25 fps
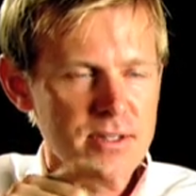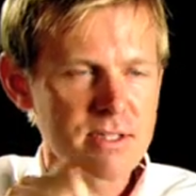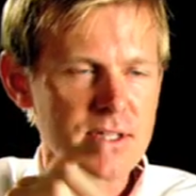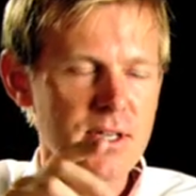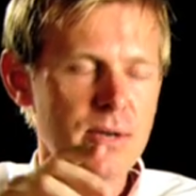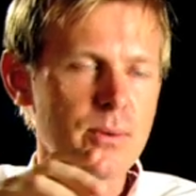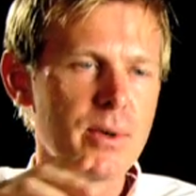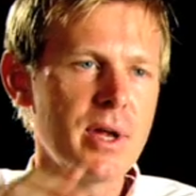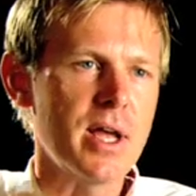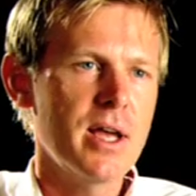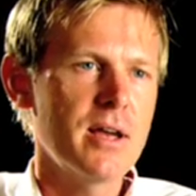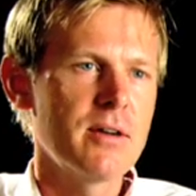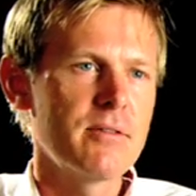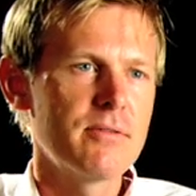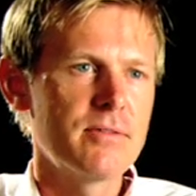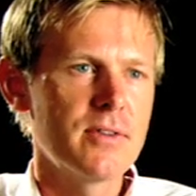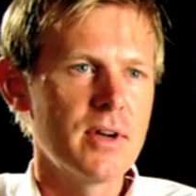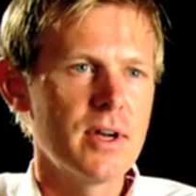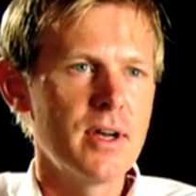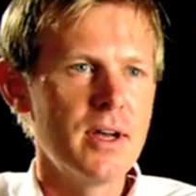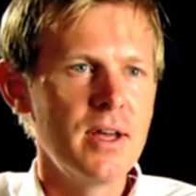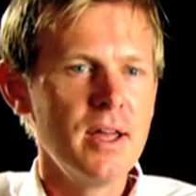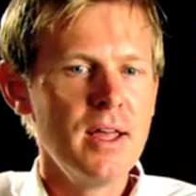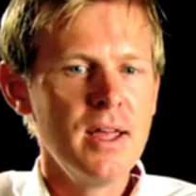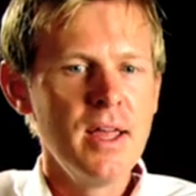So we have
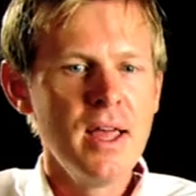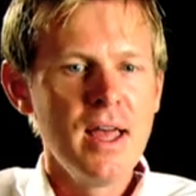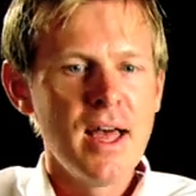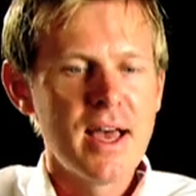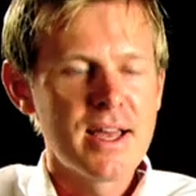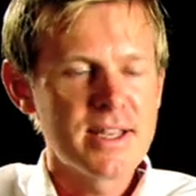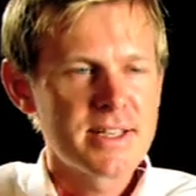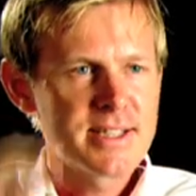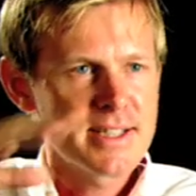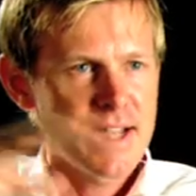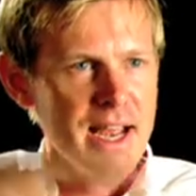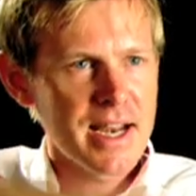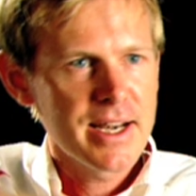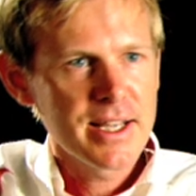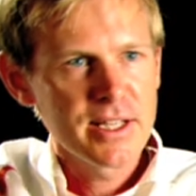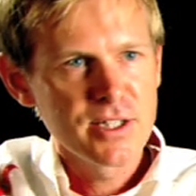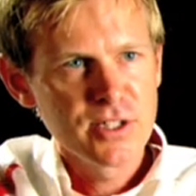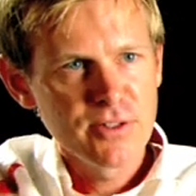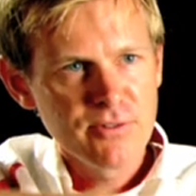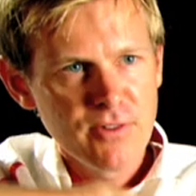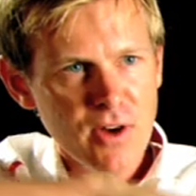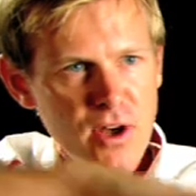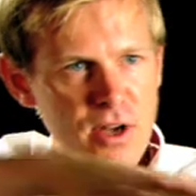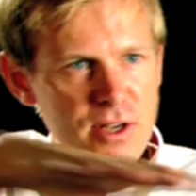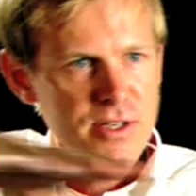a scanning
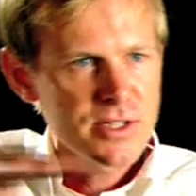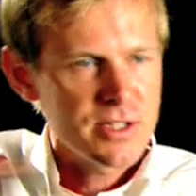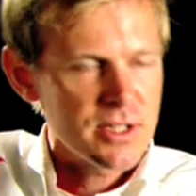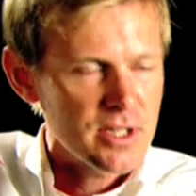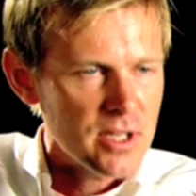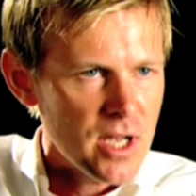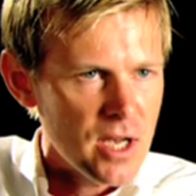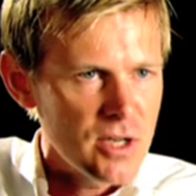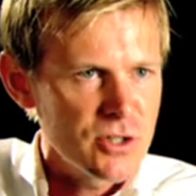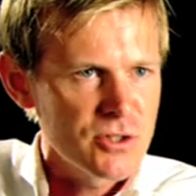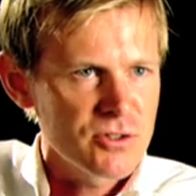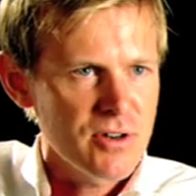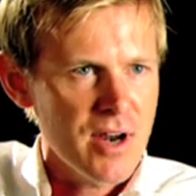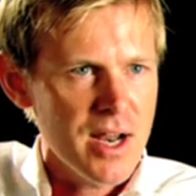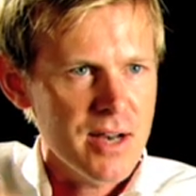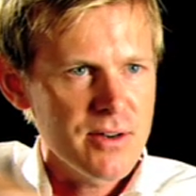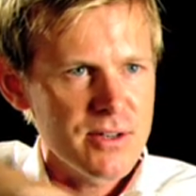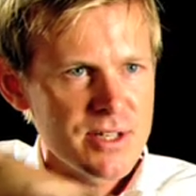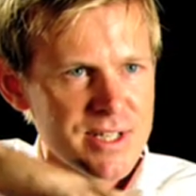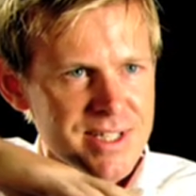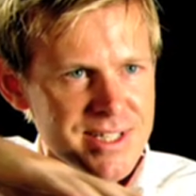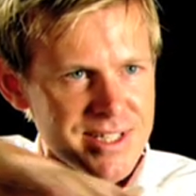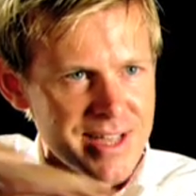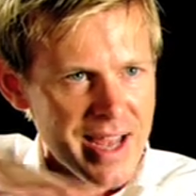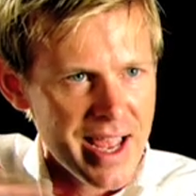device that goes around,
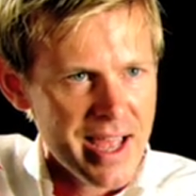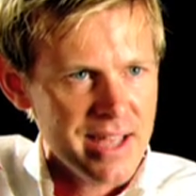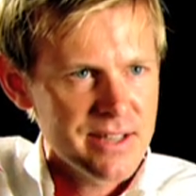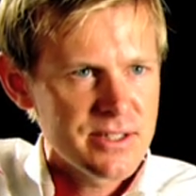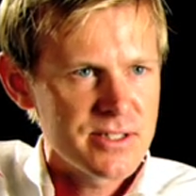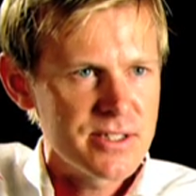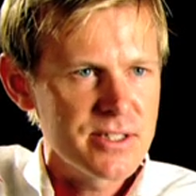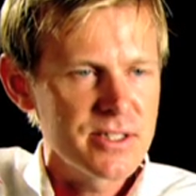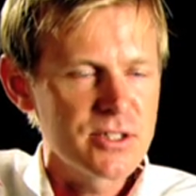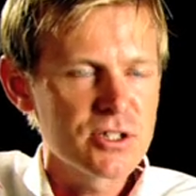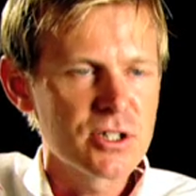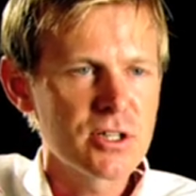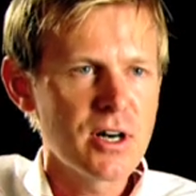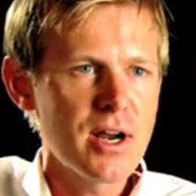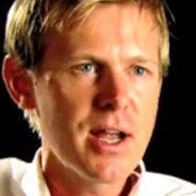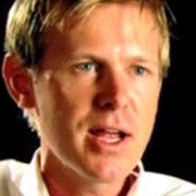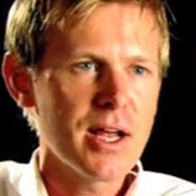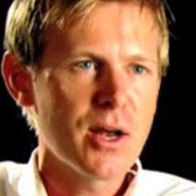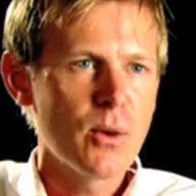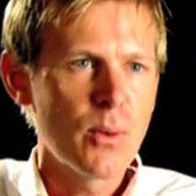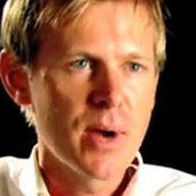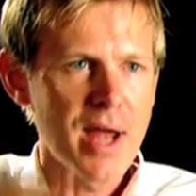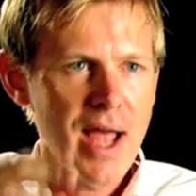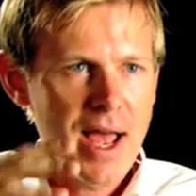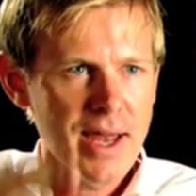scans the
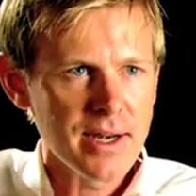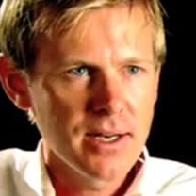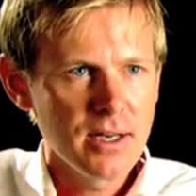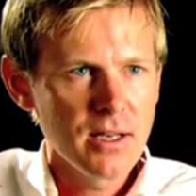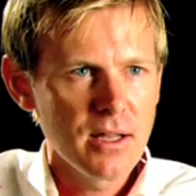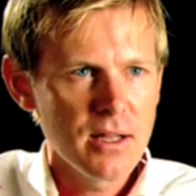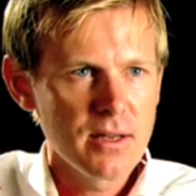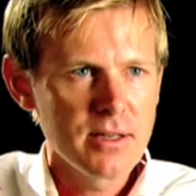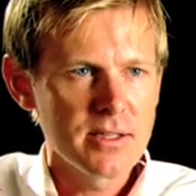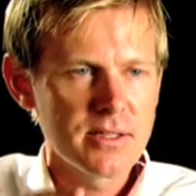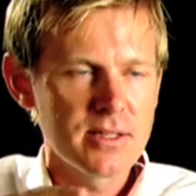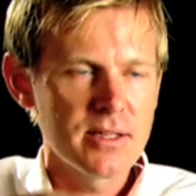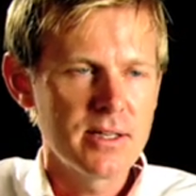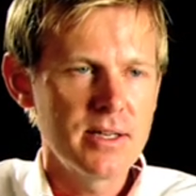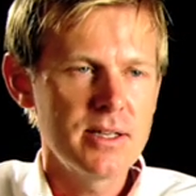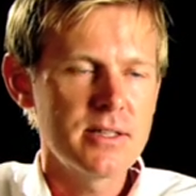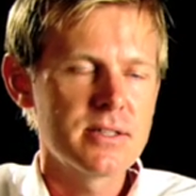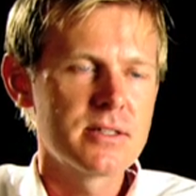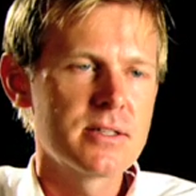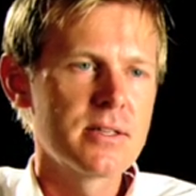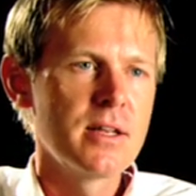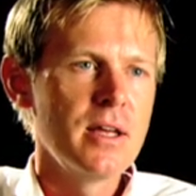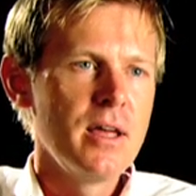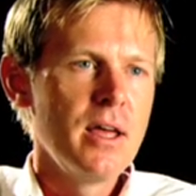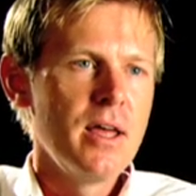track, we analyse
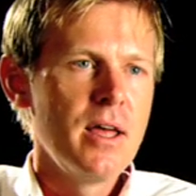this,